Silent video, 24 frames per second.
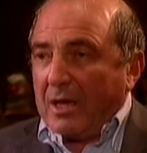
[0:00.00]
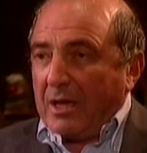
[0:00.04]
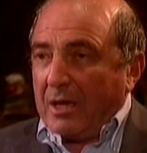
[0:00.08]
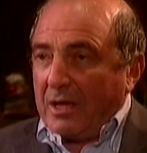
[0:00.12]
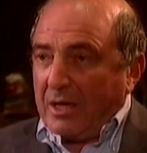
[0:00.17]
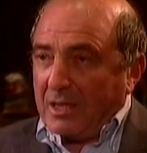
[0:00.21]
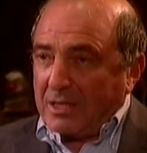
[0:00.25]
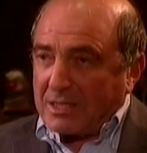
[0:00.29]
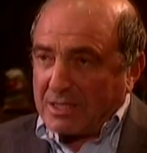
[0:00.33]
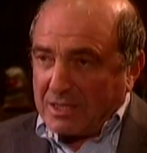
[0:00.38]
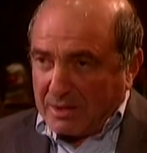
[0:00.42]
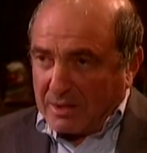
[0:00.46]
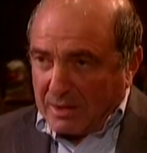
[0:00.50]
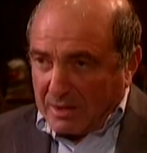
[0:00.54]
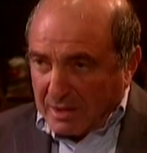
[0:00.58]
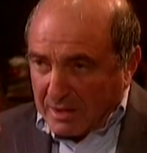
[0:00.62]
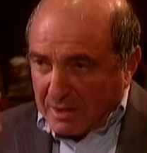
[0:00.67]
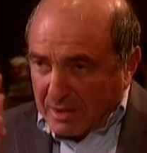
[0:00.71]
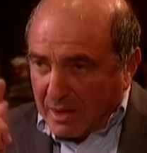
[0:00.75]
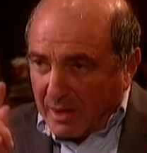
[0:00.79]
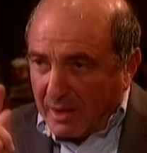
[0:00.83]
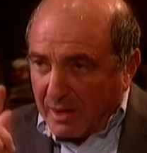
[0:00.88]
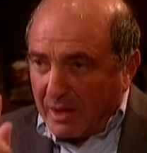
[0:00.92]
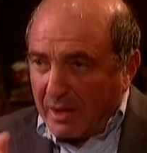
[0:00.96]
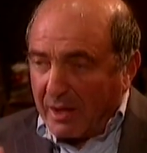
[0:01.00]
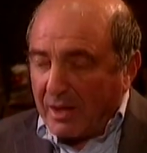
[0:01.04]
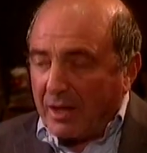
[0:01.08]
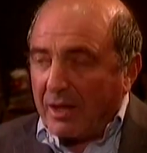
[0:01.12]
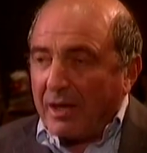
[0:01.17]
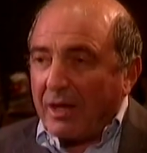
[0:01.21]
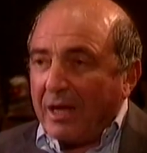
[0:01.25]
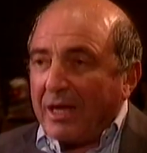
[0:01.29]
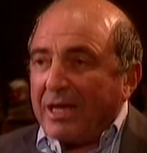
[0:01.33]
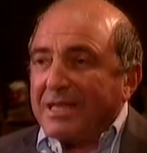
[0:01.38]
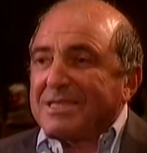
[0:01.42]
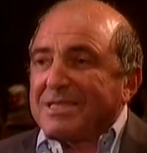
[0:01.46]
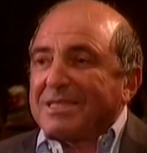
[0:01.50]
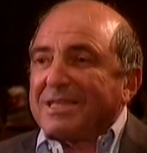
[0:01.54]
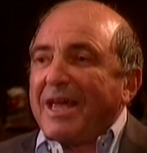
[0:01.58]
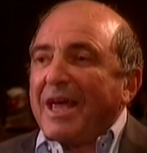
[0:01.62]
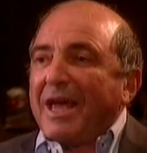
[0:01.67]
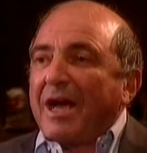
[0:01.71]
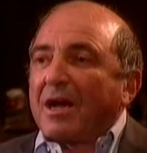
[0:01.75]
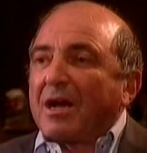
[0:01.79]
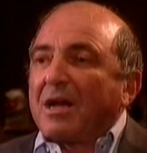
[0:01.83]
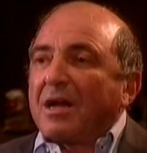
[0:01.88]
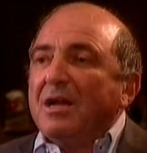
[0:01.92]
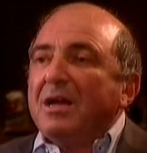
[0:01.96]
it's, the, it's a
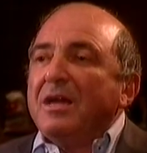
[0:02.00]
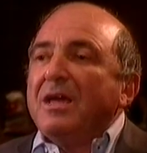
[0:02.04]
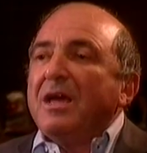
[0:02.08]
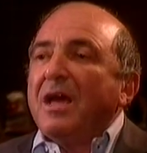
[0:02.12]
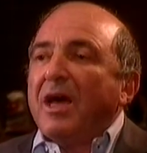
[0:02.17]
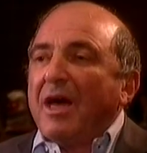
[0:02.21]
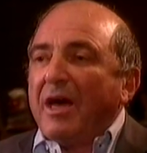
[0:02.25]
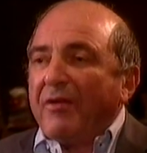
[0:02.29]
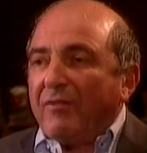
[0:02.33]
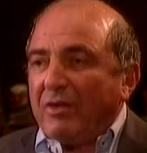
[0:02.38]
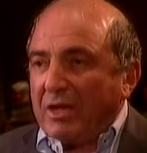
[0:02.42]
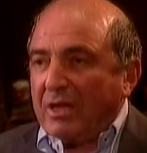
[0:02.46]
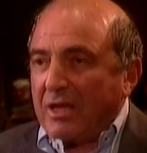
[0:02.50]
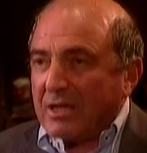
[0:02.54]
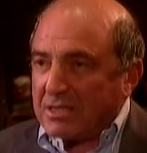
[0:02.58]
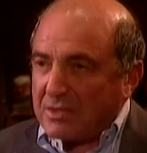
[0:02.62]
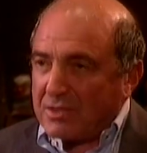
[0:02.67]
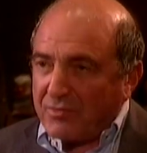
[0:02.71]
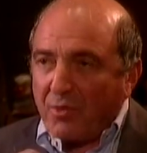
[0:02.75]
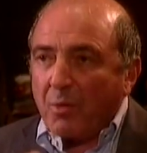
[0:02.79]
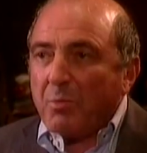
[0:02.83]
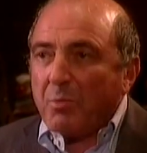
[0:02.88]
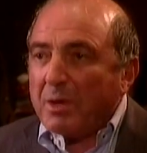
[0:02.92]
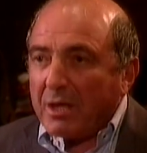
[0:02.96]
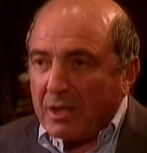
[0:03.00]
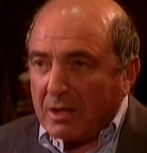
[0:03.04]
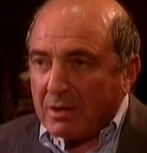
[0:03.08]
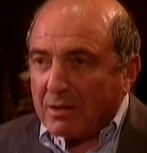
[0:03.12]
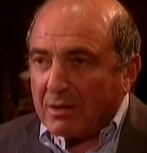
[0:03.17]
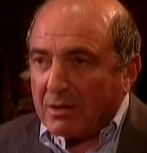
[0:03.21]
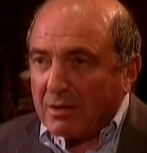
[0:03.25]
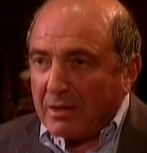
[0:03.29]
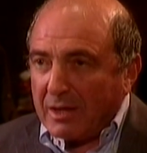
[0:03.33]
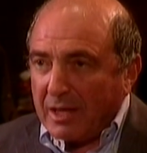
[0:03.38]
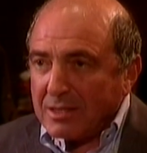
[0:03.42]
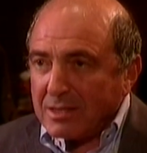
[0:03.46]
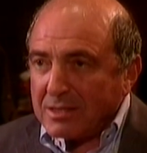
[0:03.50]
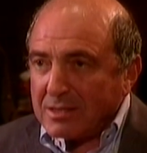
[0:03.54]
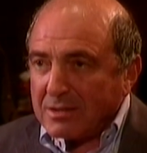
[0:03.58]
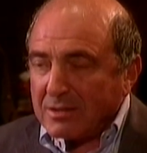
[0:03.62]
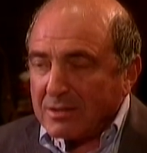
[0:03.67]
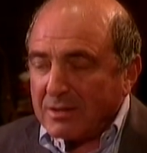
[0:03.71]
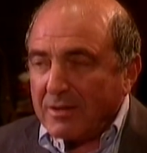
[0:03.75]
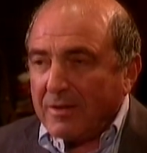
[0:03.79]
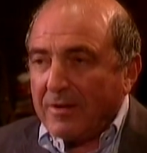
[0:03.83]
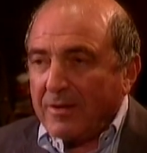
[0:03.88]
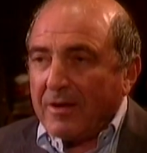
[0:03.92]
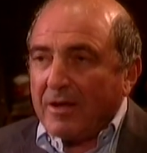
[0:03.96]
clear evidence for me, yes?
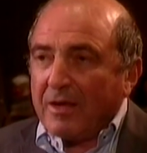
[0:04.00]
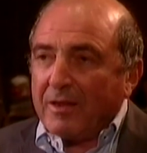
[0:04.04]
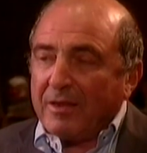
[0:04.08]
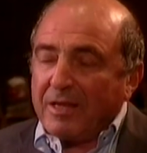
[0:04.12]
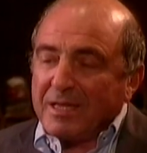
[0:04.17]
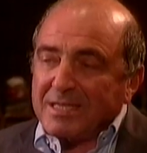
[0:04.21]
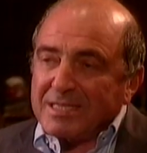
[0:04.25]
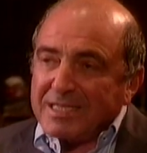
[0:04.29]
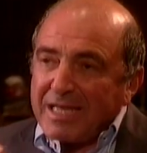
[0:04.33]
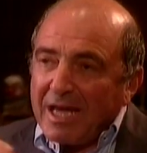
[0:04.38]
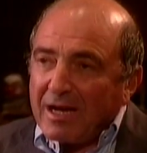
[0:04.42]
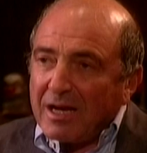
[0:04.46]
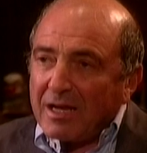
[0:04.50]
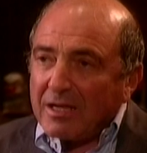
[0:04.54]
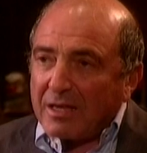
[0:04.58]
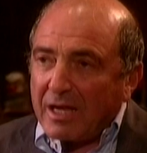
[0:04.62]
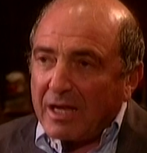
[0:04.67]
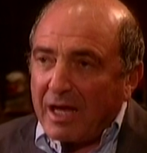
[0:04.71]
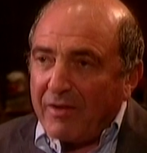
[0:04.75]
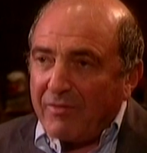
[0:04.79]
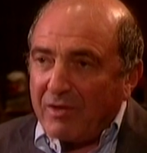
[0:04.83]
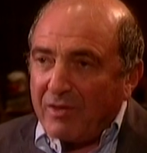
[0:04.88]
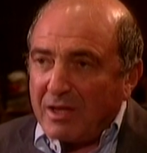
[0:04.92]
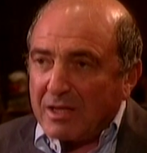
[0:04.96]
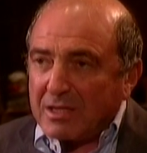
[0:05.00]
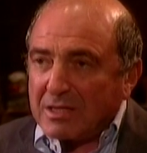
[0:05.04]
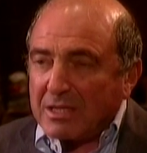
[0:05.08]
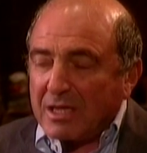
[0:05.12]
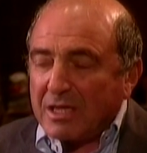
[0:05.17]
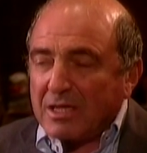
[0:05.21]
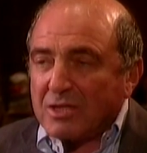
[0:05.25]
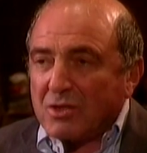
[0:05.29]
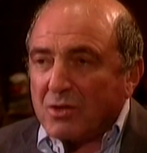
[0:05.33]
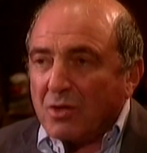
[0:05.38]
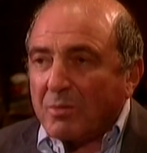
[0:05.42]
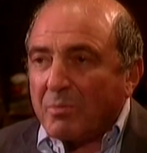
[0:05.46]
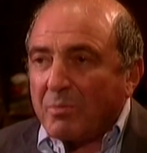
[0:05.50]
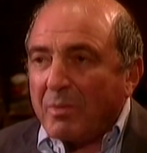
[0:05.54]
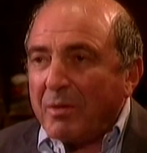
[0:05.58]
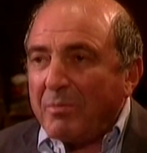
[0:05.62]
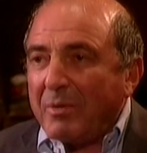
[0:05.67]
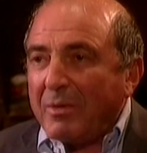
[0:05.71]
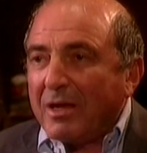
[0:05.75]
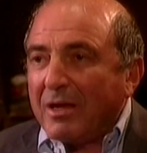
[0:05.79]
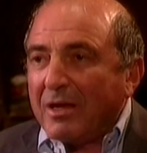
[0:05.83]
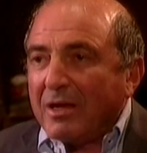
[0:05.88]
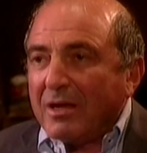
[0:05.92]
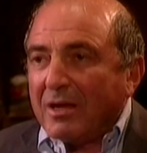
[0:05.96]
The second evidence is not
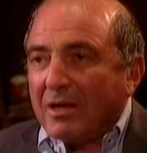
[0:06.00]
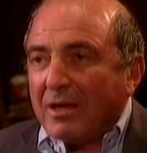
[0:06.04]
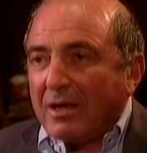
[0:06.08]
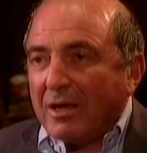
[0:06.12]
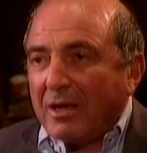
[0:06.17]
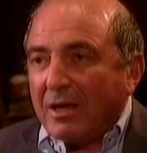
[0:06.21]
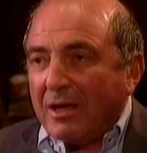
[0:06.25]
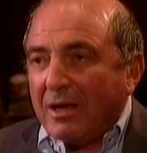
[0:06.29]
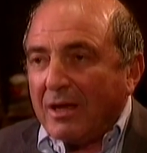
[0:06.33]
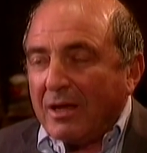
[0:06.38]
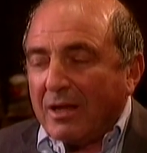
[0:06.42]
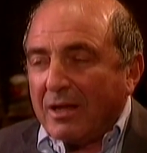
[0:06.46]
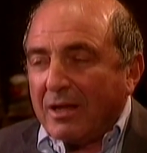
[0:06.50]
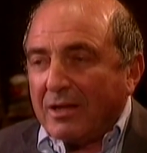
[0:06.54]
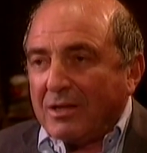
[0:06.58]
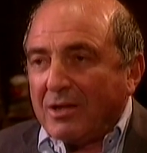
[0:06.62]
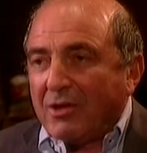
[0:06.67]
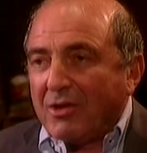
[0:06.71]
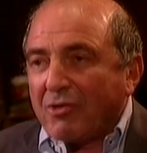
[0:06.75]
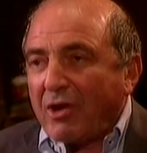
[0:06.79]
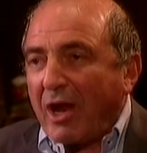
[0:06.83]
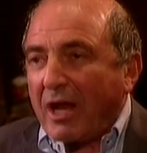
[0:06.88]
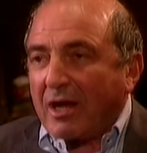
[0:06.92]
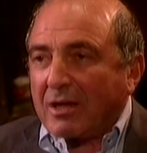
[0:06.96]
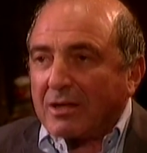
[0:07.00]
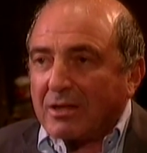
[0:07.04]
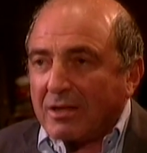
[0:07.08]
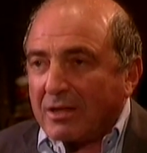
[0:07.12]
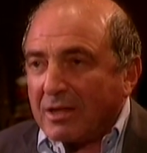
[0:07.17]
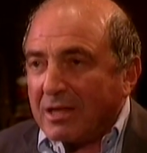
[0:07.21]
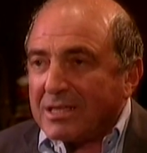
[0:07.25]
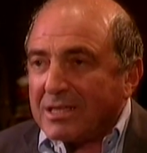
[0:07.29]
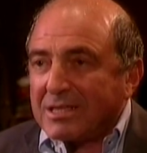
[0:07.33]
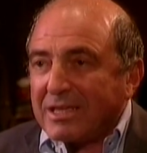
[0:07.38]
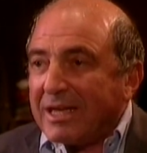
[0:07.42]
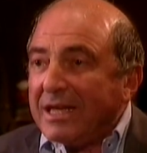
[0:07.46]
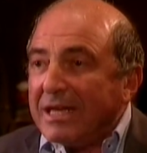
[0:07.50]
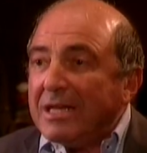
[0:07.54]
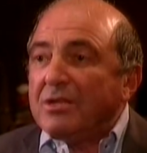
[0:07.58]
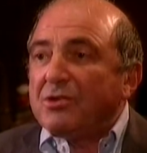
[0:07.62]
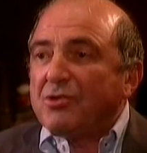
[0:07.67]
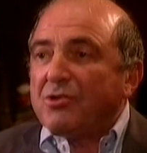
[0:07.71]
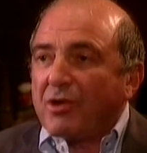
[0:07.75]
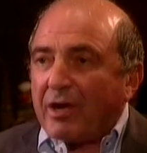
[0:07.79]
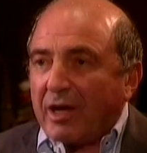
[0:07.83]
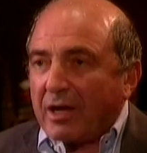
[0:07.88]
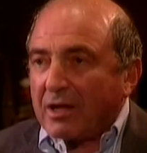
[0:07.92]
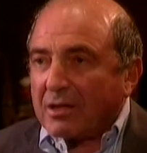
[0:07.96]
maybe eh, direct, is
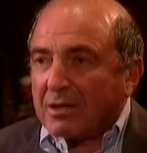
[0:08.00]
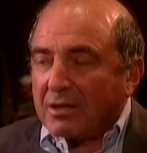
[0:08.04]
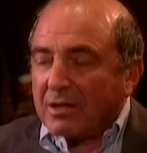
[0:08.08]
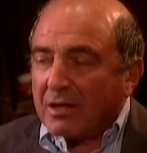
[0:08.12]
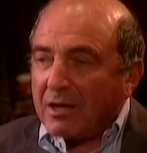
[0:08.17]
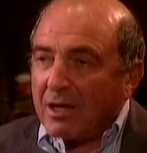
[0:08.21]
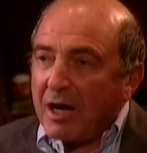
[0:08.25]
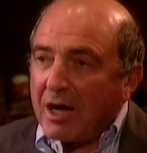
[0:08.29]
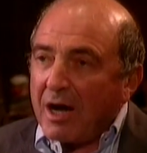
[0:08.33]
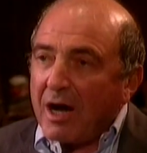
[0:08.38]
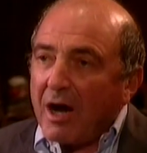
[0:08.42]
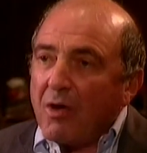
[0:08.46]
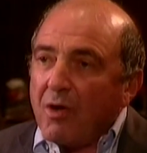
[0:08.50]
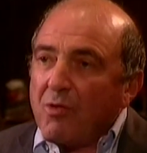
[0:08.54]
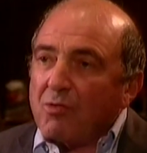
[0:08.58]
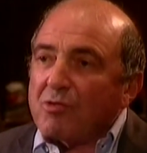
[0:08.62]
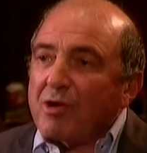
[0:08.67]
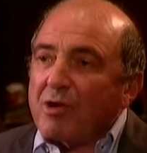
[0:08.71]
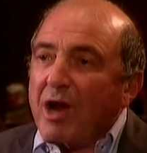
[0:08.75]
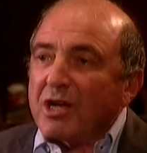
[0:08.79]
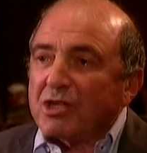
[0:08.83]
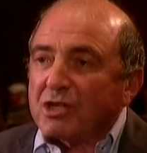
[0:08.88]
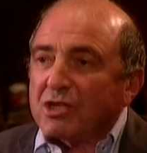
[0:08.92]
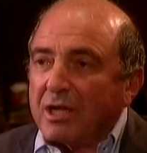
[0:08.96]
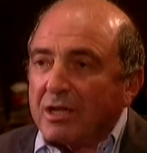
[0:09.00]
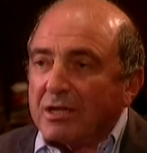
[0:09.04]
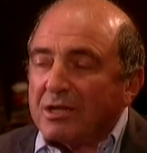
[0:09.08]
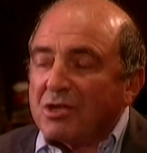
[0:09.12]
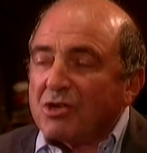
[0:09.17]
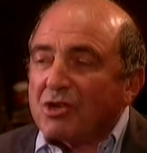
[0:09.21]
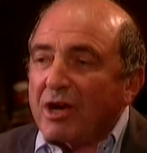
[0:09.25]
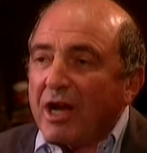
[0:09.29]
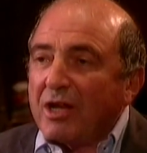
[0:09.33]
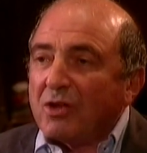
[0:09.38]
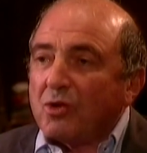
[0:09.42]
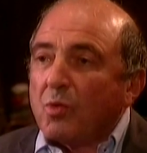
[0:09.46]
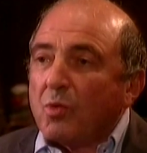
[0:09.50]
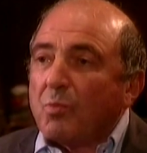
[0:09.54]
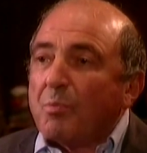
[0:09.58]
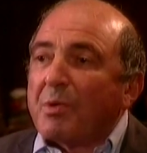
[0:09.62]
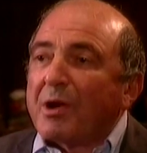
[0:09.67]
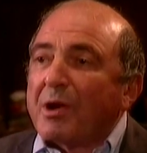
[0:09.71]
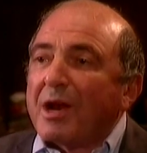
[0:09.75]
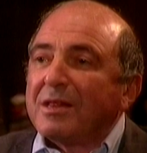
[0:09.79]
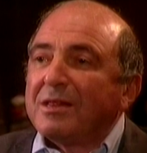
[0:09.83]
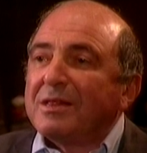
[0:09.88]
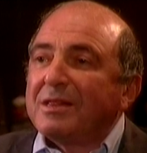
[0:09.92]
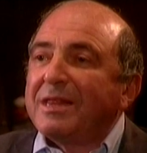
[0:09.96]
indirect, how Russia tried to
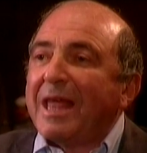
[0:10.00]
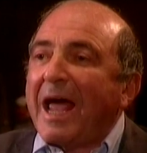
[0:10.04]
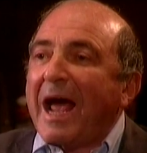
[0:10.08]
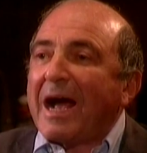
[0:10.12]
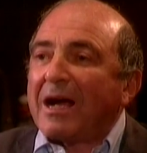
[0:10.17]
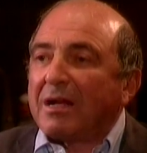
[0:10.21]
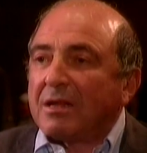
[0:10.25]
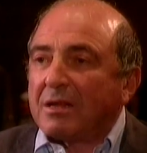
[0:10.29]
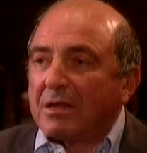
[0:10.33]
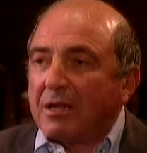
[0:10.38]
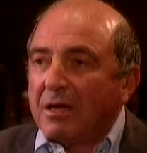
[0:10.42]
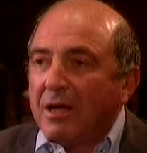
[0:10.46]
protect